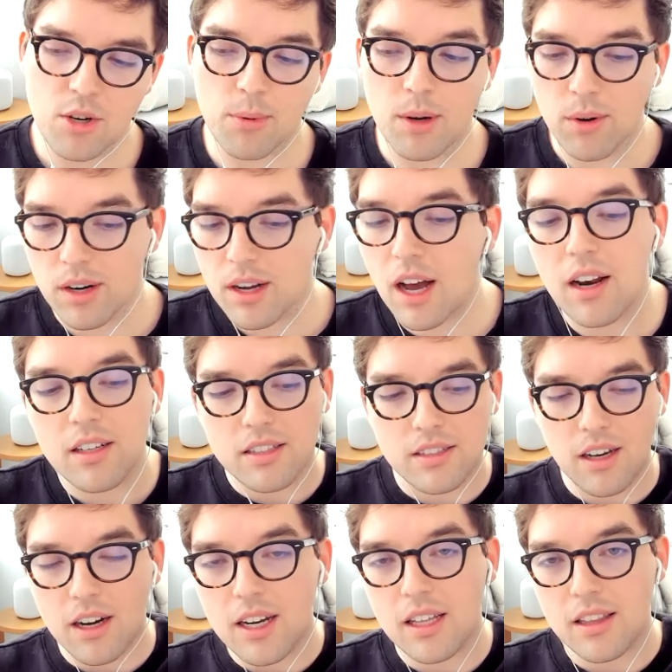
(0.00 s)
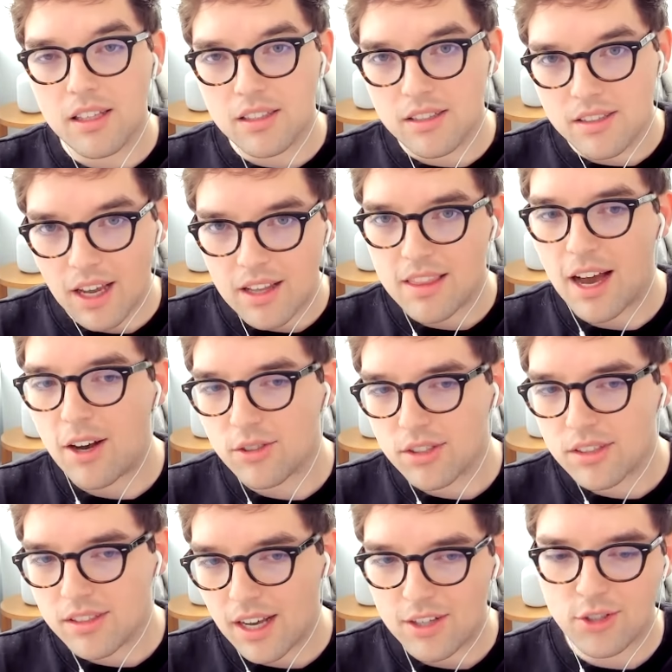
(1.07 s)
we were kind of stuck in this
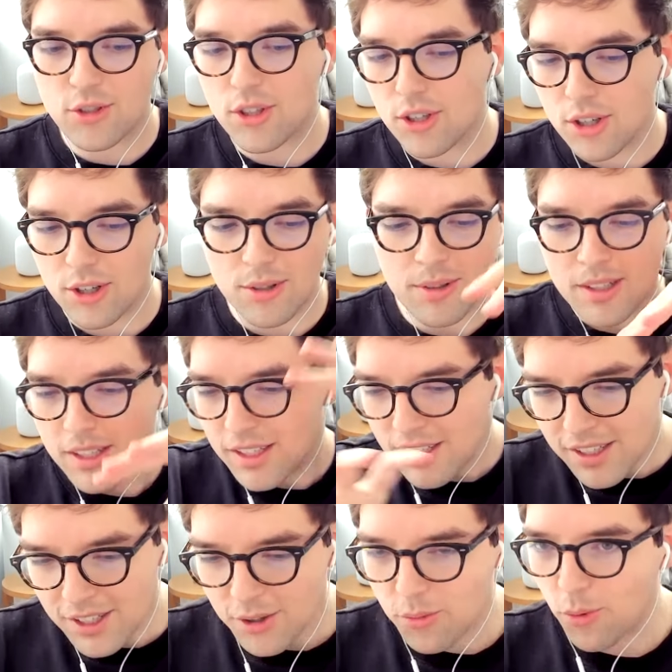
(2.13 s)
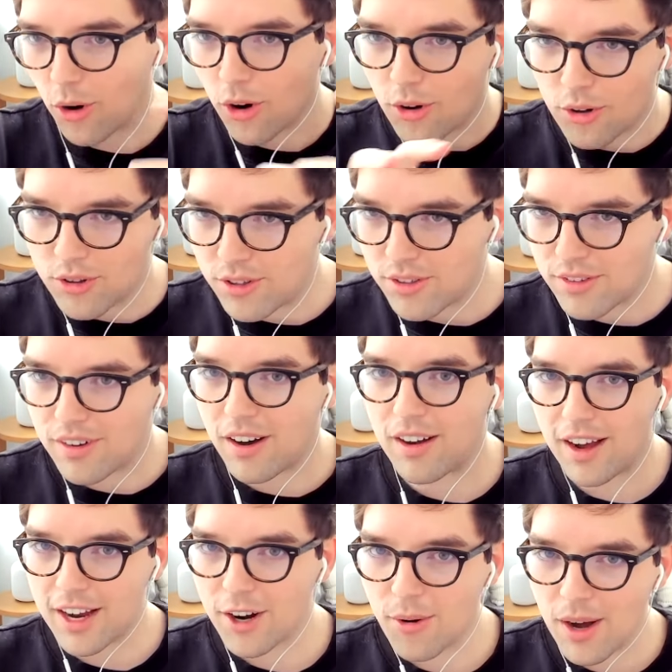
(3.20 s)
10,000 tester world on
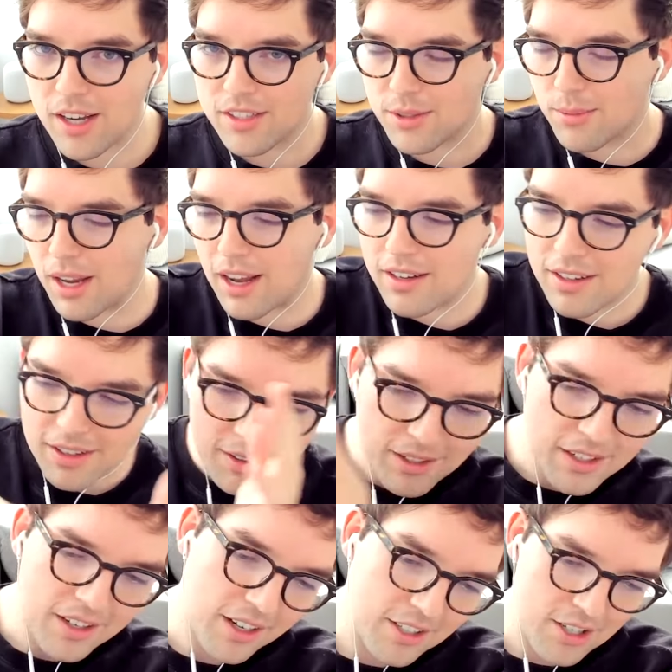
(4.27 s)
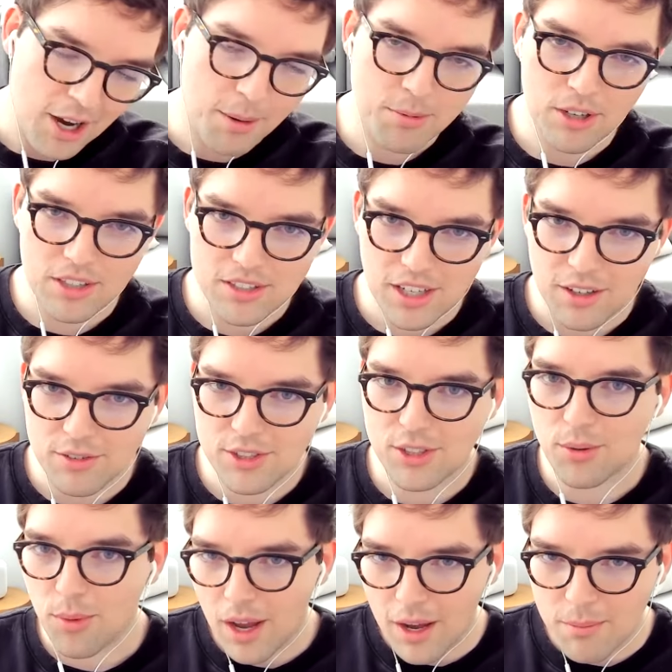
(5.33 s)
iOS, and we had to adopt ourselves
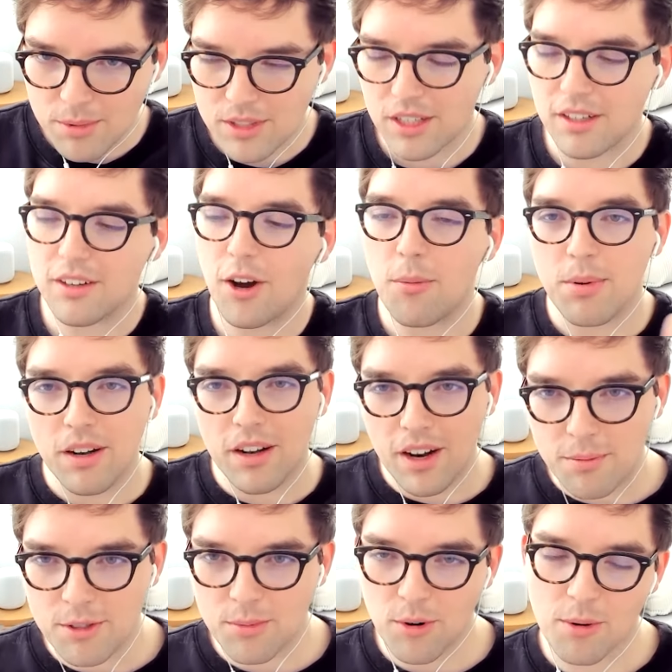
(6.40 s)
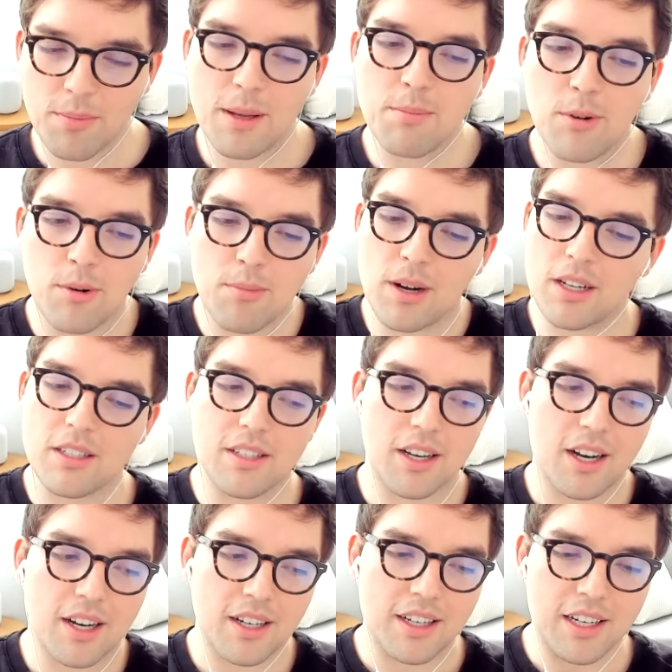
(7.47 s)
to web to open it up to more people. But
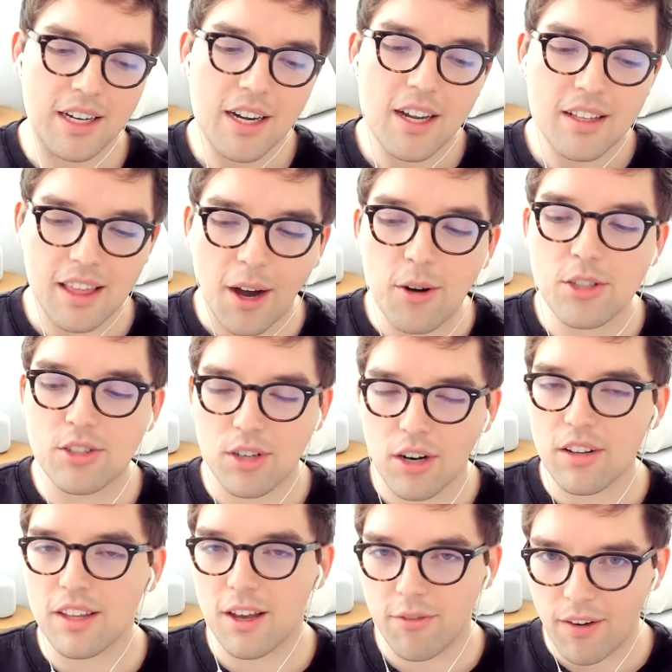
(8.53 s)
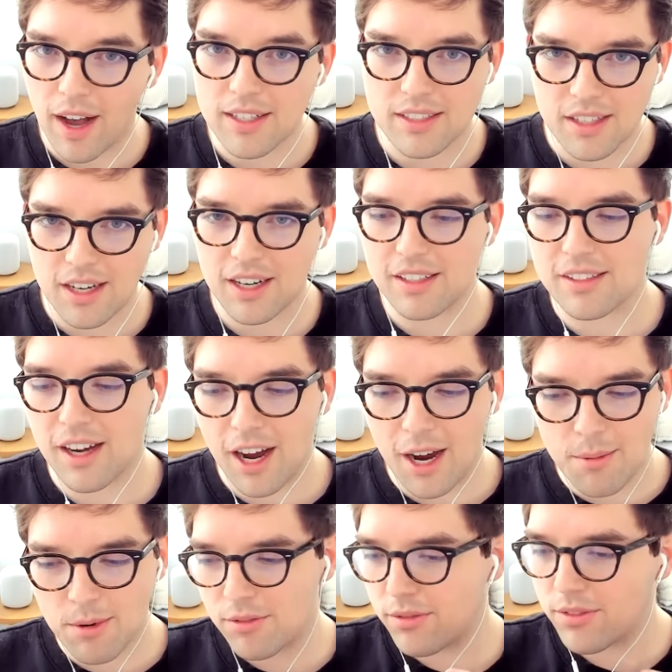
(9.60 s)
that was certainly a fascinating
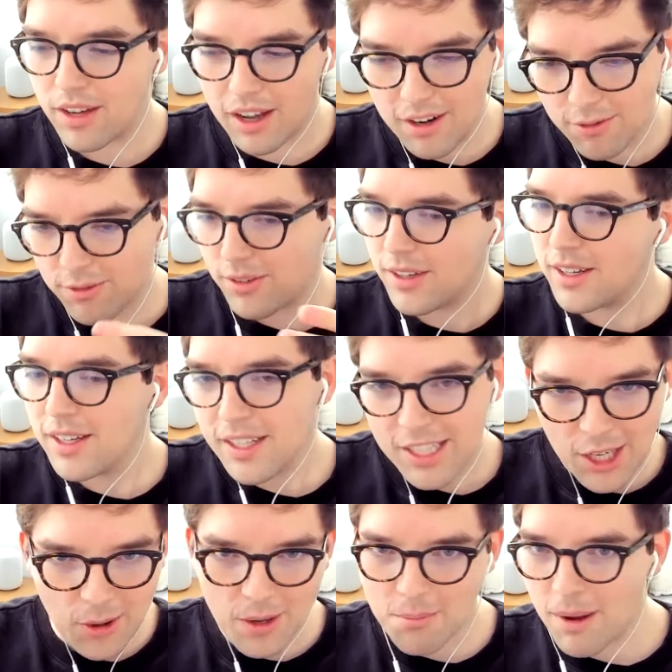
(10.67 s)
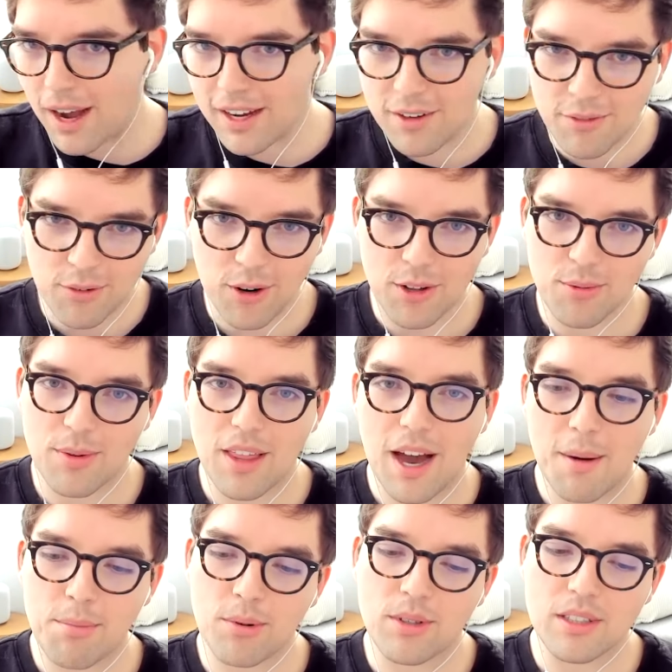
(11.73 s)
time of kind of going back and forth with
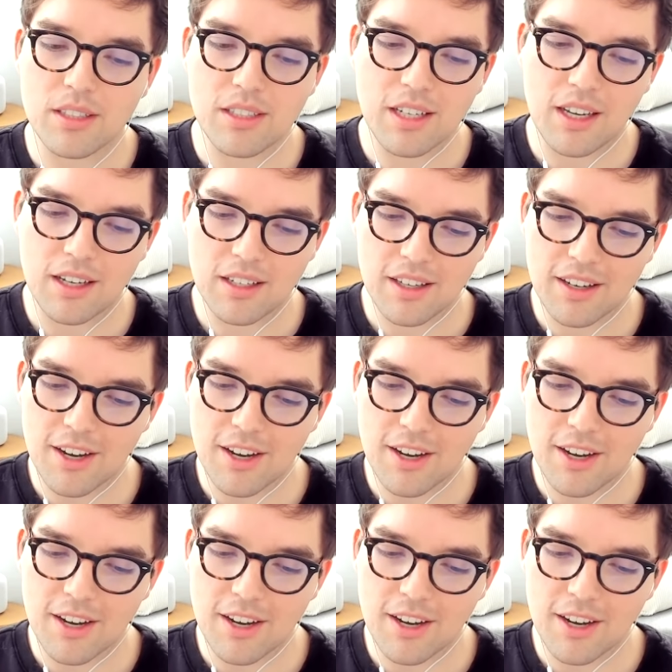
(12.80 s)
Apple and seeing,